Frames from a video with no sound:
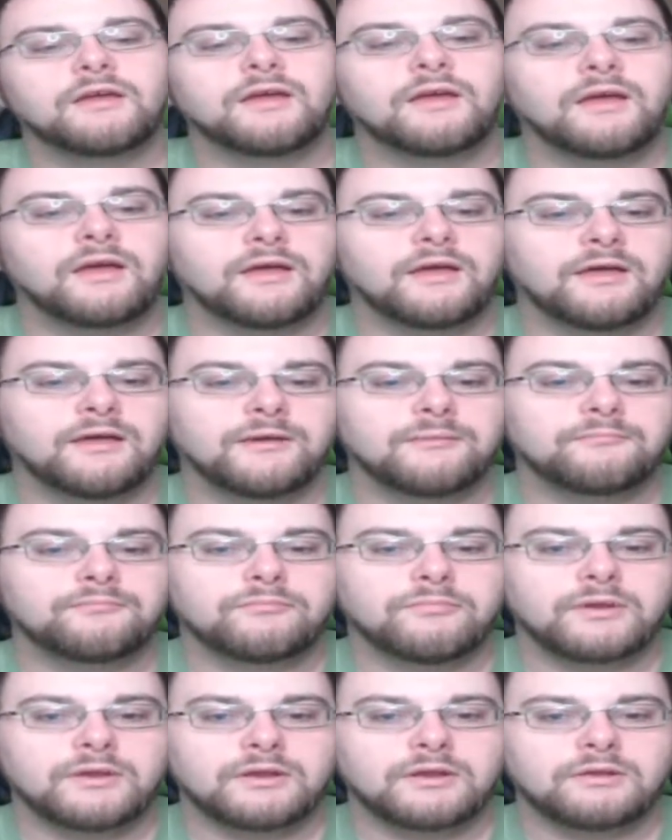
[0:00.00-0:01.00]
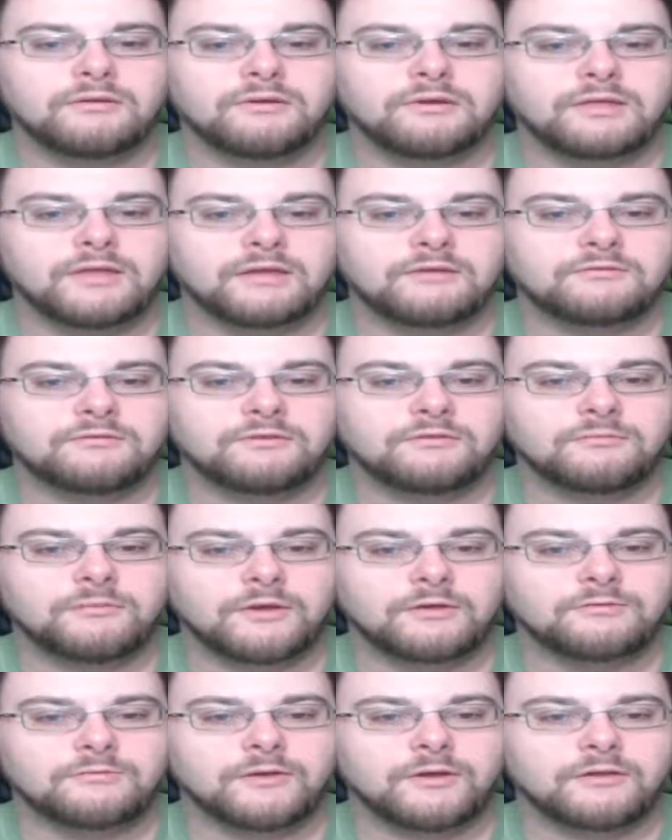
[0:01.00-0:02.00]
Um, but anyway, that's just my
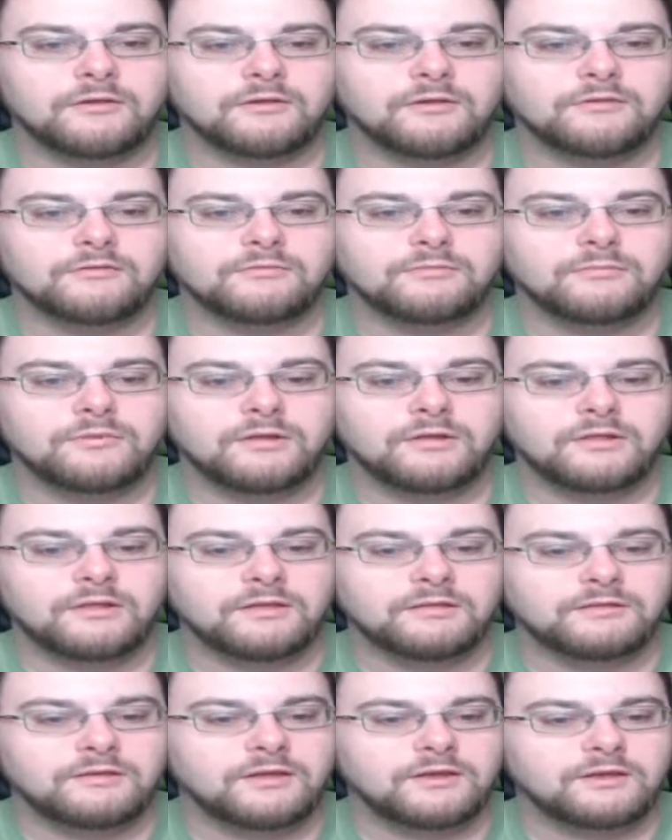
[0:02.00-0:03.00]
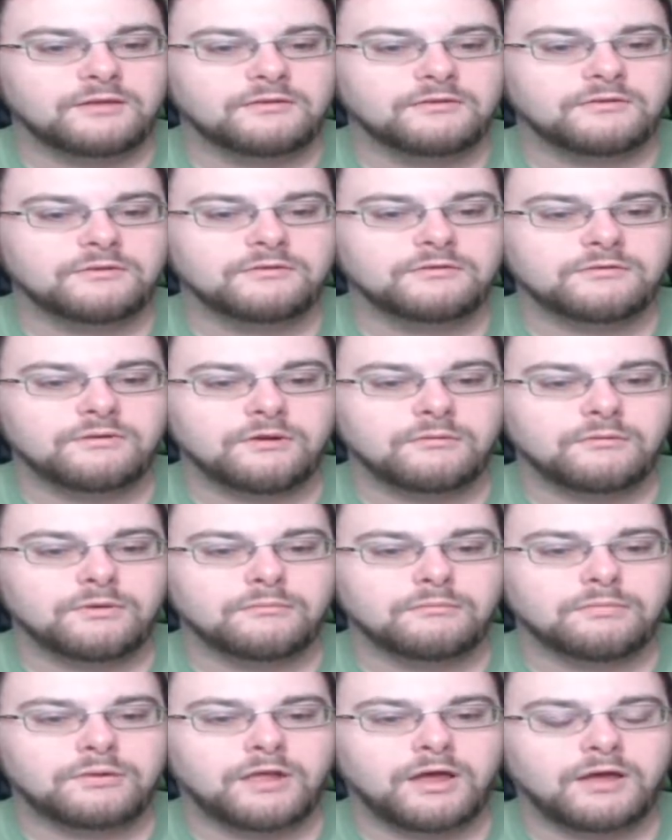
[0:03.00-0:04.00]
speculation. But let's get into it, shall we?
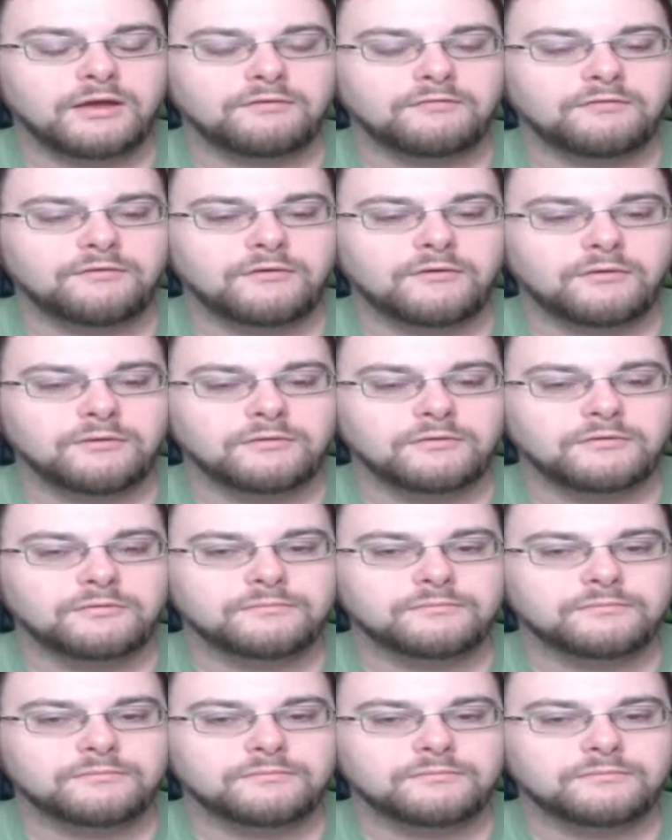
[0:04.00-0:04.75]
Blindfold.